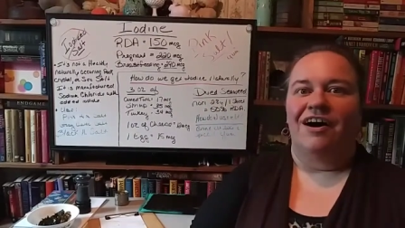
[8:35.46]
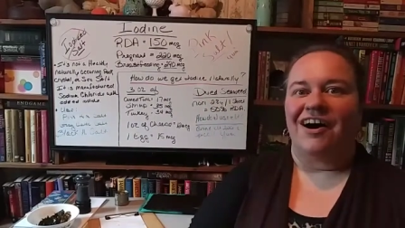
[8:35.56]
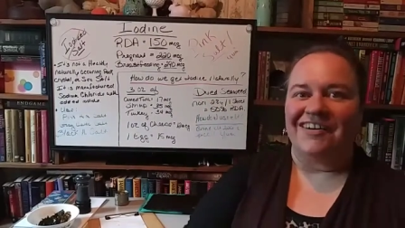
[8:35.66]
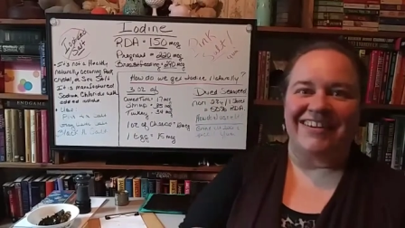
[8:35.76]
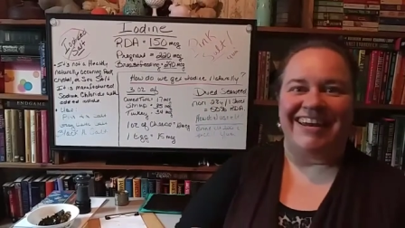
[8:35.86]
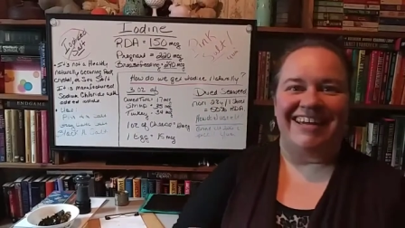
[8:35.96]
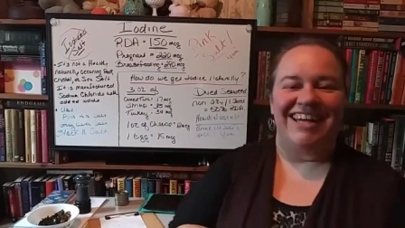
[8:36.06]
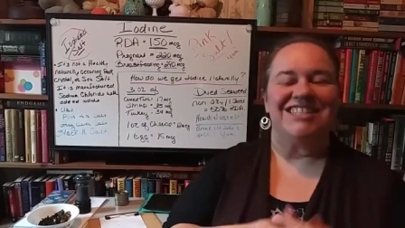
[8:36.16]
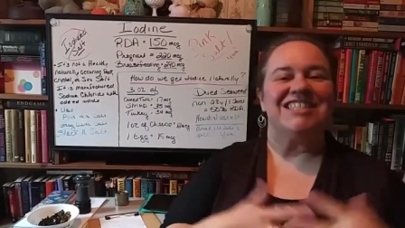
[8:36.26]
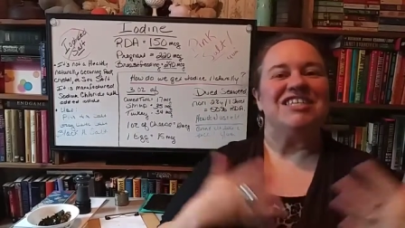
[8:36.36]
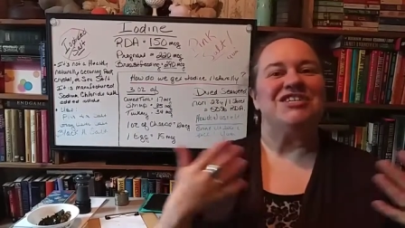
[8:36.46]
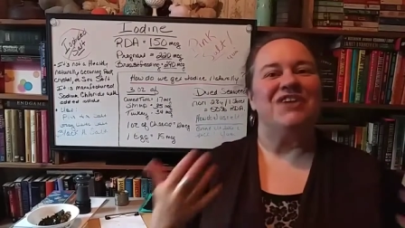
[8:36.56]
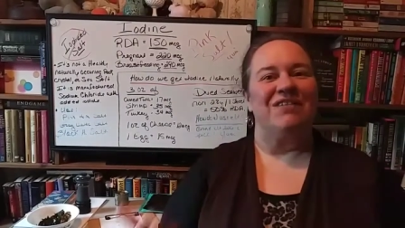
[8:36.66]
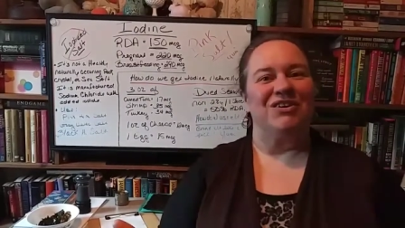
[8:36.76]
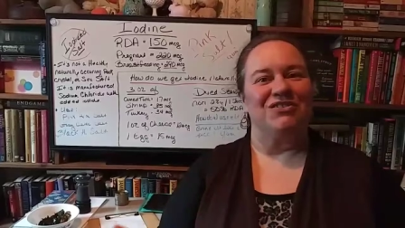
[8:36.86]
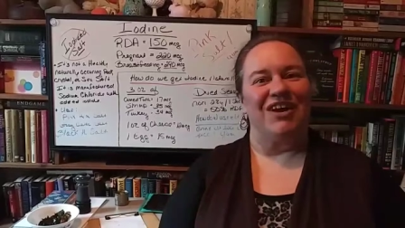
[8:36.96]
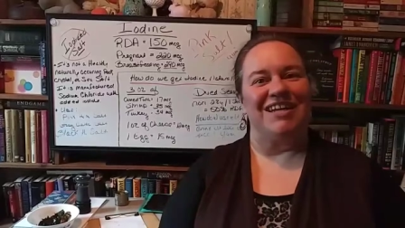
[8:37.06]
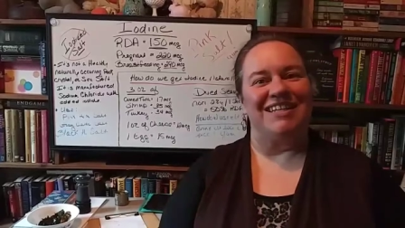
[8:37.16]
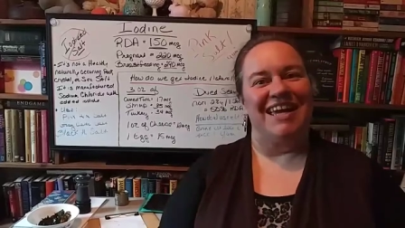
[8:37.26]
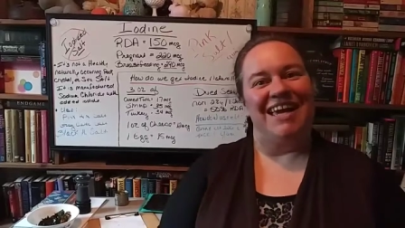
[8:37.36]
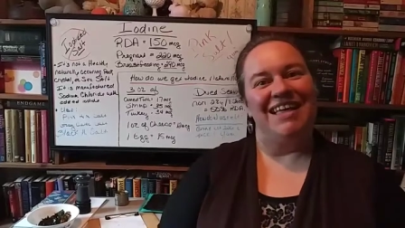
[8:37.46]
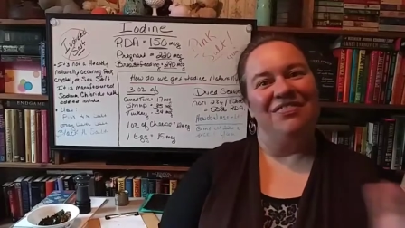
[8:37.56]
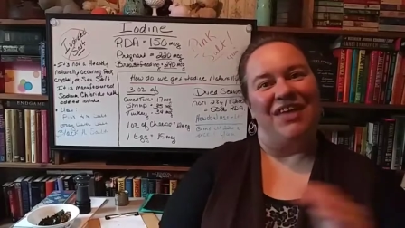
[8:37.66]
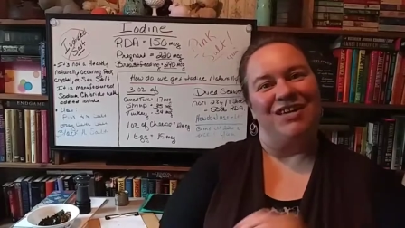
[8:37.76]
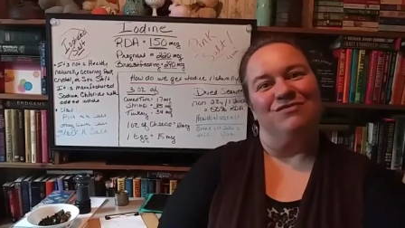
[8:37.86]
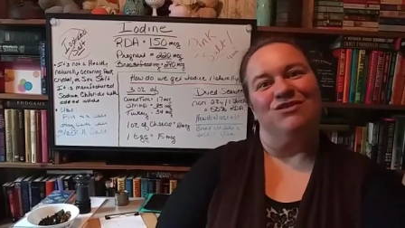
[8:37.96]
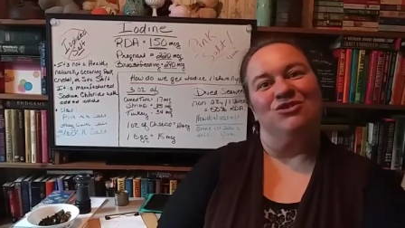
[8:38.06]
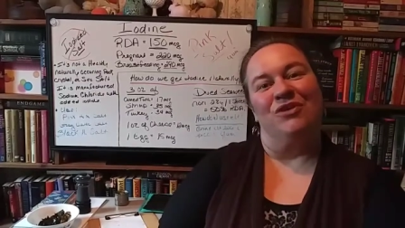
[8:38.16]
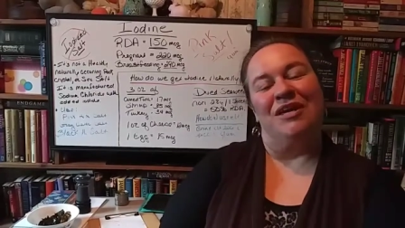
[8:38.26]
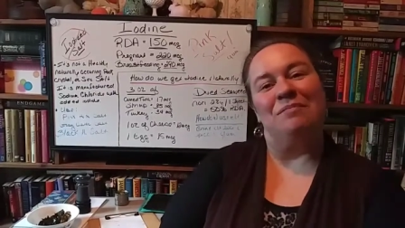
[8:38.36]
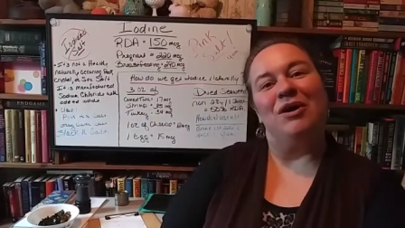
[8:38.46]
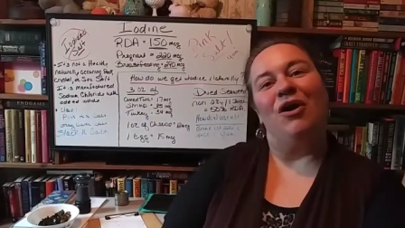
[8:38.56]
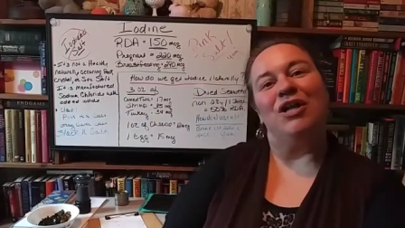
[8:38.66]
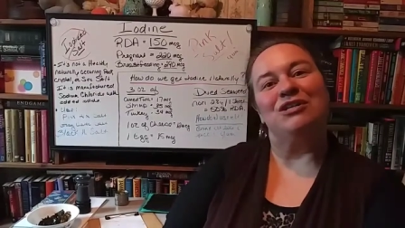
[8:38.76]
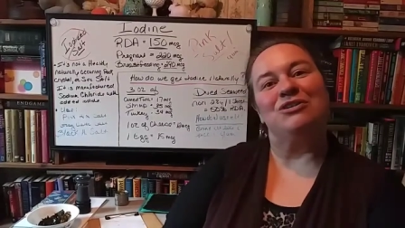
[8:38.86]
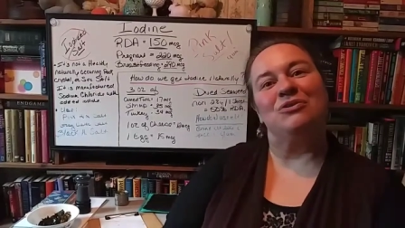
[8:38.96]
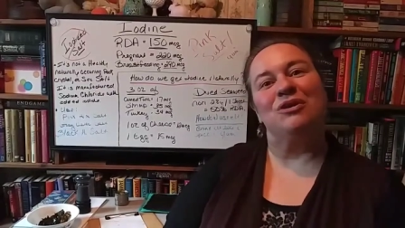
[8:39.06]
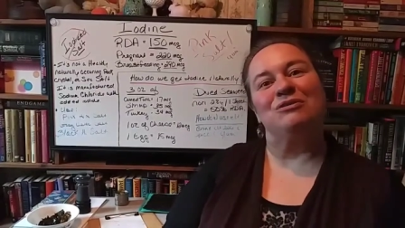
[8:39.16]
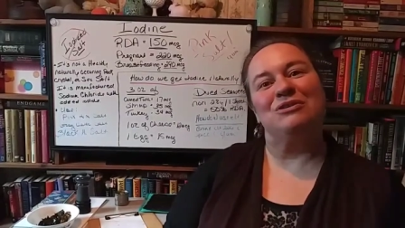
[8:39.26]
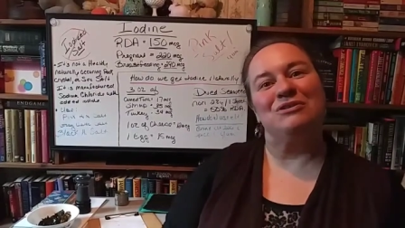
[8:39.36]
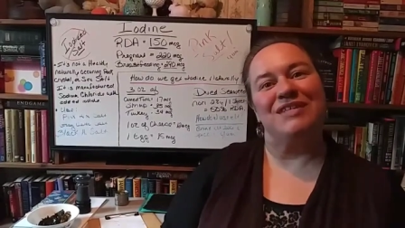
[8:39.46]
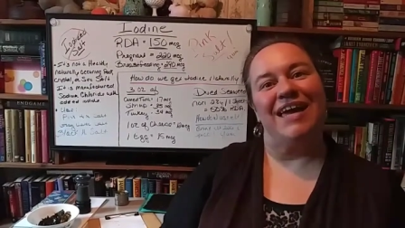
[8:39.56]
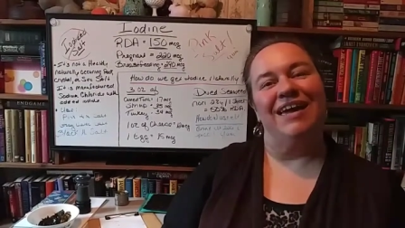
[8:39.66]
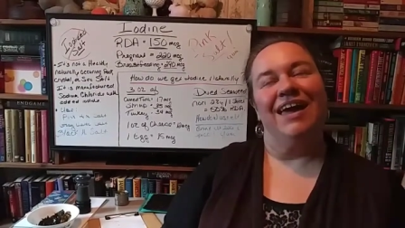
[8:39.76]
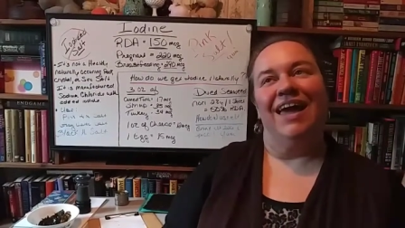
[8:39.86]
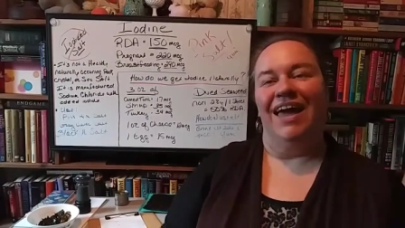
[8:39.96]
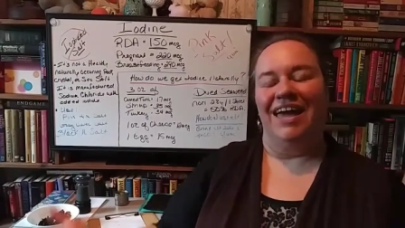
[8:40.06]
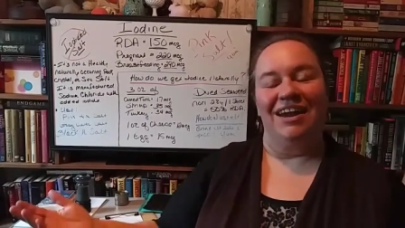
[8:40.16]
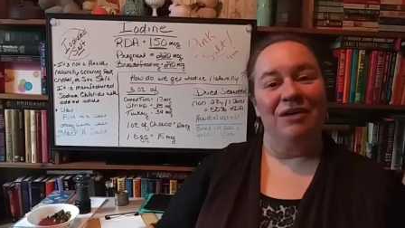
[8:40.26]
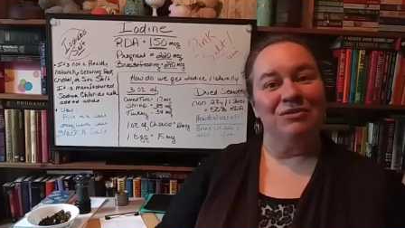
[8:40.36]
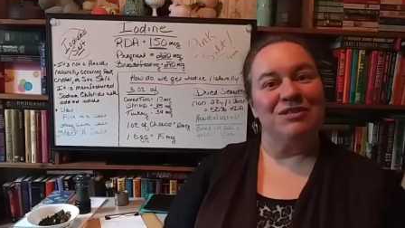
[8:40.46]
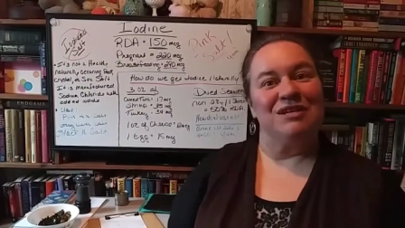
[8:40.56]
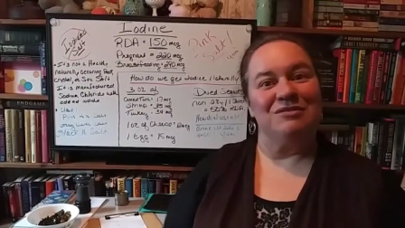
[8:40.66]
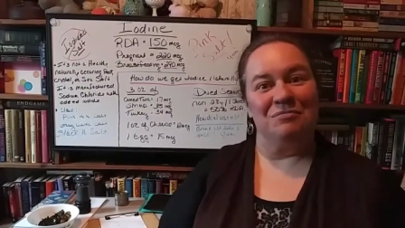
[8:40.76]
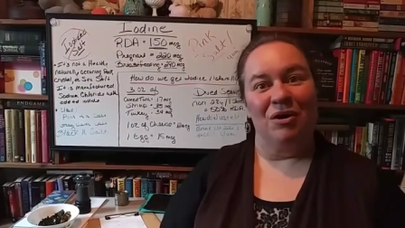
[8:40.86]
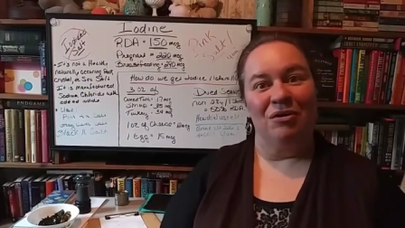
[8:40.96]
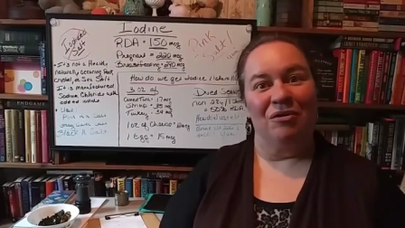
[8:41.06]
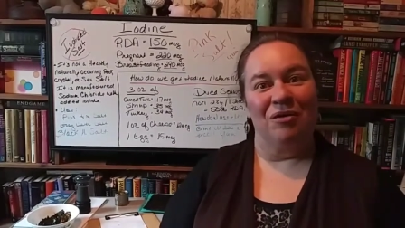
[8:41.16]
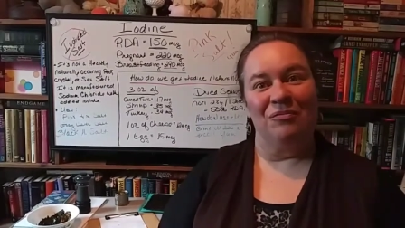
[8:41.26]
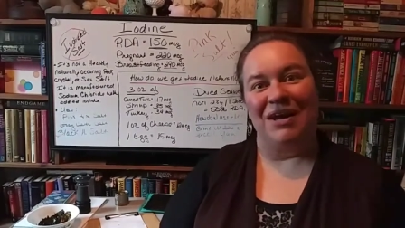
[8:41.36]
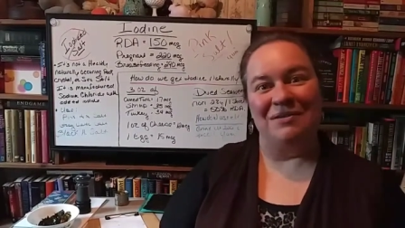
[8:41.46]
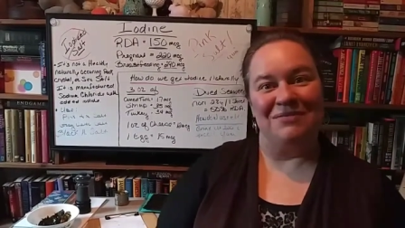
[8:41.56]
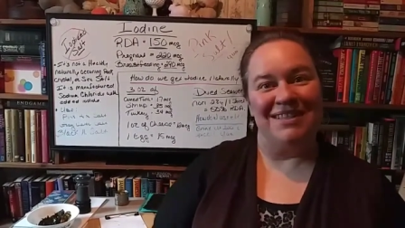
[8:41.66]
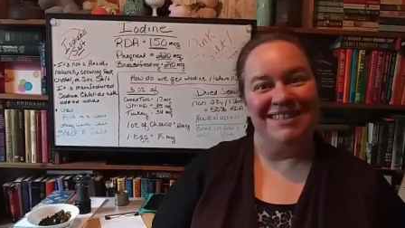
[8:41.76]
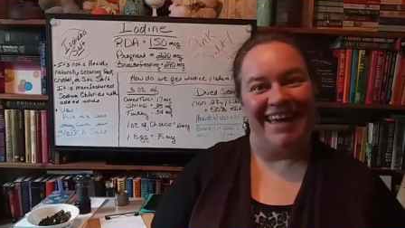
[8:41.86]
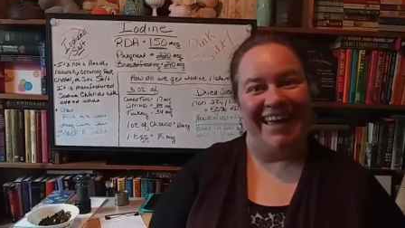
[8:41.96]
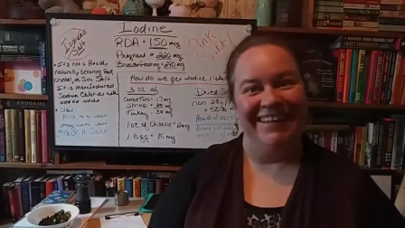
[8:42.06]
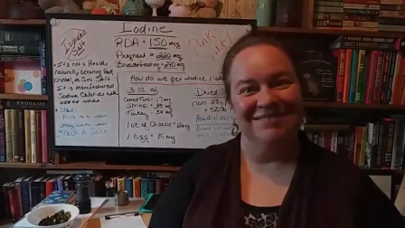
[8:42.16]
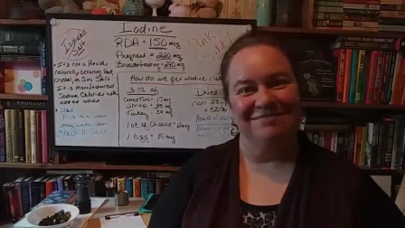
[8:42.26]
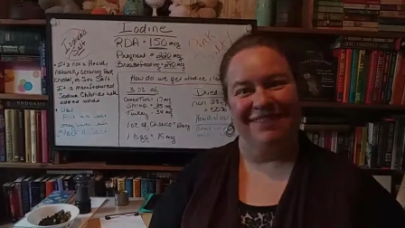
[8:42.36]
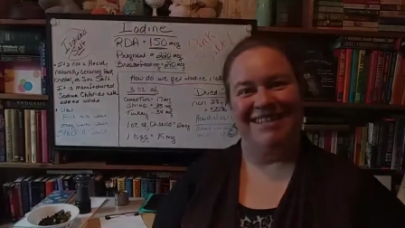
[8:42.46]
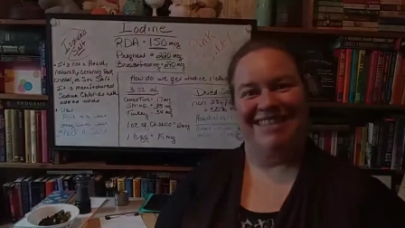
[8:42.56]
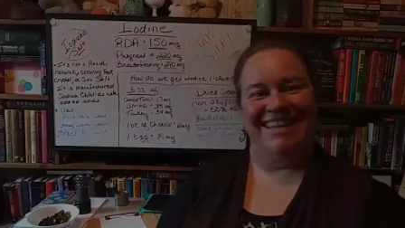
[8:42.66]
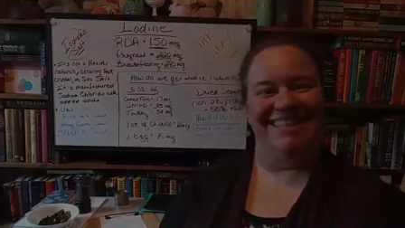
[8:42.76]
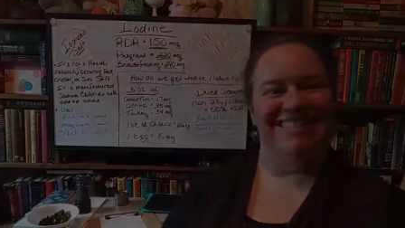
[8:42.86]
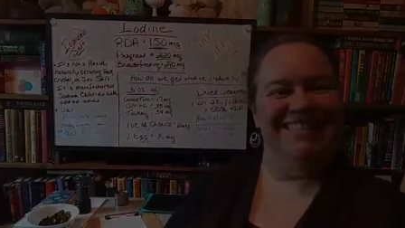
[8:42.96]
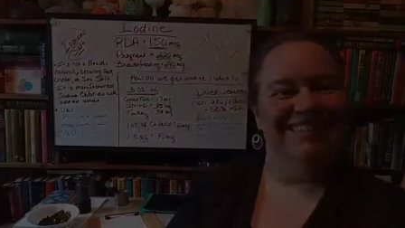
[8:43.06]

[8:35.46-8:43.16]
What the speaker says: Alrighty, guys. You have a great day. Thanks for joining me on Tutorial Tuesday, and I will see you tomorrow on Weigh-In Wednesday. Blessings.